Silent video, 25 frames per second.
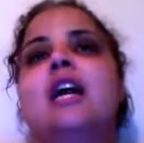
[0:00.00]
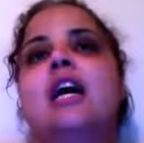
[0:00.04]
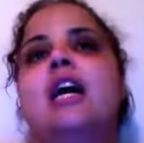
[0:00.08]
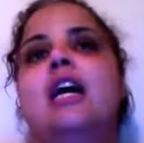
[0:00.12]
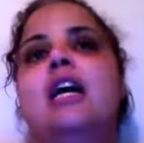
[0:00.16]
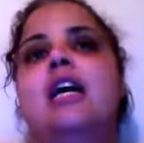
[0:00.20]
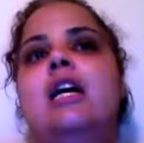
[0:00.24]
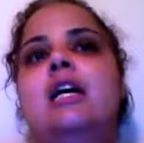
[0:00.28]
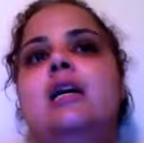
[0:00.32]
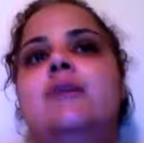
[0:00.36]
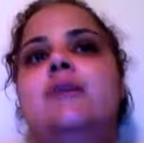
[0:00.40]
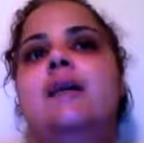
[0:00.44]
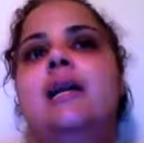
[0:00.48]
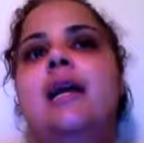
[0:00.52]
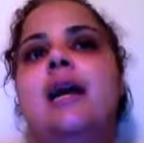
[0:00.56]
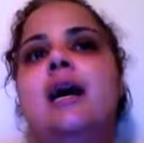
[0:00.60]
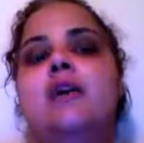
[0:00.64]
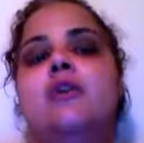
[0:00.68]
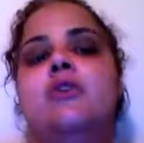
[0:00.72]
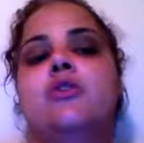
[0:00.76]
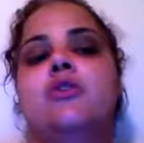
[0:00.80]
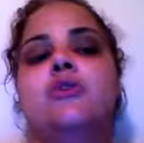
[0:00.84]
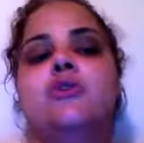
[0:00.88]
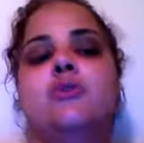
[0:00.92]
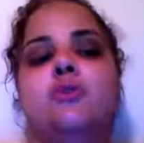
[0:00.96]
and how
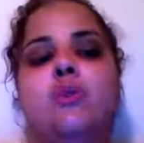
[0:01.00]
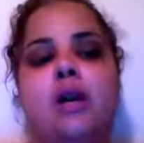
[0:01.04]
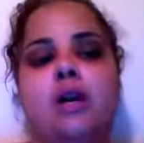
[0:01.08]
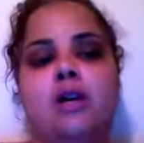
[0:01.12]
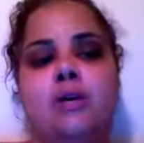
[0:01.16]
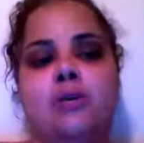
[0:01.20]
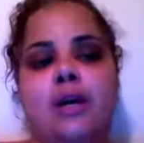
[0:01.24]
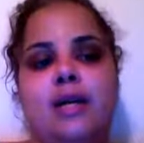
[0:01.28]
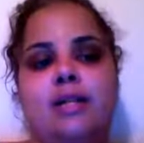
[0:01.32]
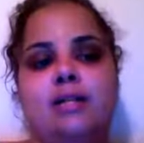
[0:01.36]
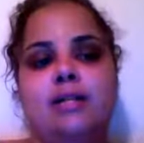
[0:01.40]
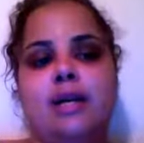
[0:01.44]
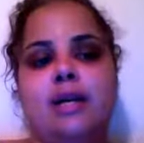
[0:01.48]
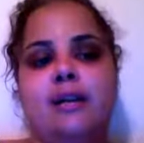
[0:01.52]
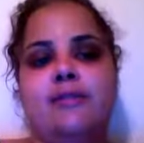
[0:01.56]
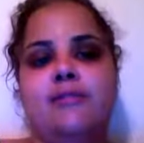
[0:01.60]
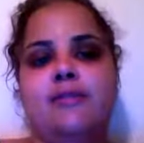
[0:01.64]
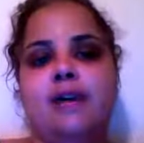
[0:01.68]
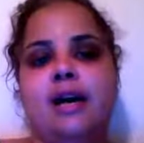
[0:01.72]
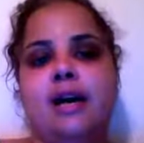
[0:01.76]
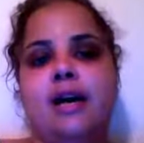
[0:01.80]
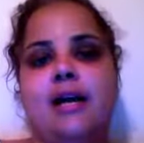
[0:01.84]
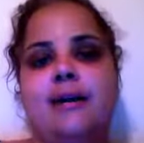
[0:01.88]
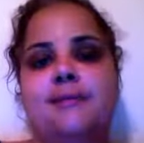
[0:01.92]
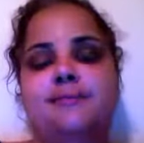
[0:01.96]
you want to
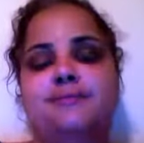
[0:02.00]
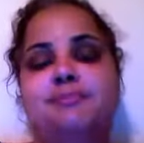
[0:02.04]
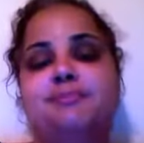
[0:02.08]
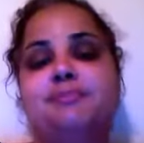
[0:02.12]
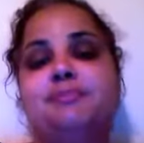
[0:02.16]
identify.